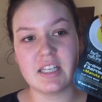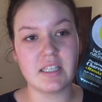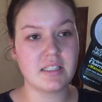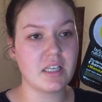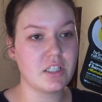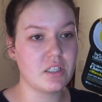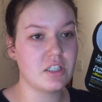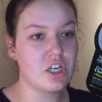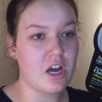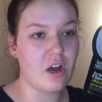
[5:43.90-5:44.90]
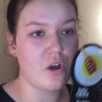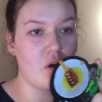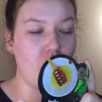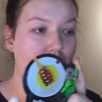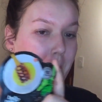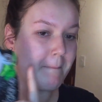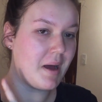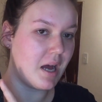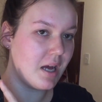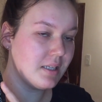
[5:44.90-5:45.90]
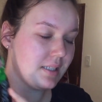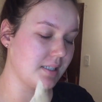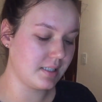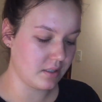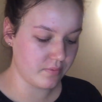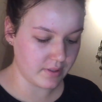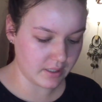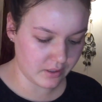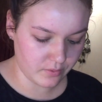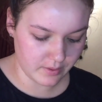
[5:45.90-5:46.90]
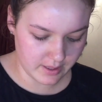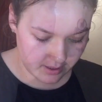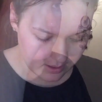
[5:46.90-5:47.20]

this charcoal mask really quick.